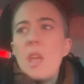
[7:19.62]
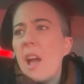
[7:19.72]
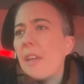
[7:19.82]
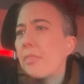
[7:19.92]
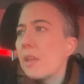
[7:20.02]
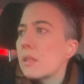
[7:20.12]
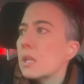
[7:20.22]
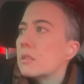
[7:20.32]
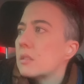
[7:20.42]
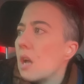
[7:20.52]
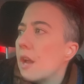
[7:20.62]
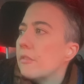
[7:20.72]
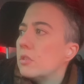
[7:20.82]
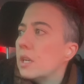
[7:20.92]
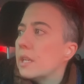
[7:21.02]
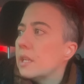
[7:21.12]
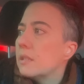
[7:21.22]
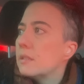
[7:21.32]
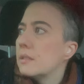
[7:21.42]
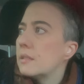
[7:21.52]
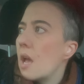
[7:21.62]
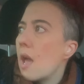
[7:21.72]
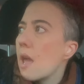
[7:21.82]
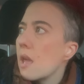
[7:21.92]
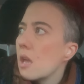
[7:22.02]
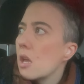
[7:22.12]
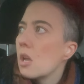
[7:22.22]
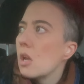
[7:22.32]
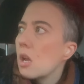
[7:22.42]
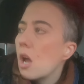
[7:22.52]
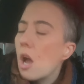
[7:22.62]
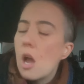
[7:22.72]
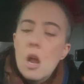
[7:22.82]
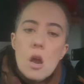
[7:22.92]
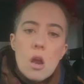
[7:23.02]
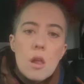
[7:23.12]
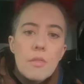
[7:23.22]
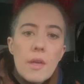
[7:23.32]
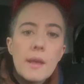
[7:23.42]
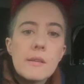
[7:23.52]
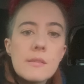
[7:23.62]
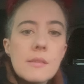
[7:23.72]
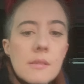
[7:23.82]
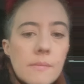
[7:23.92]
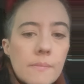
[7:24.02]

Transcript: I think that's kind of all I needed to say. Thanks.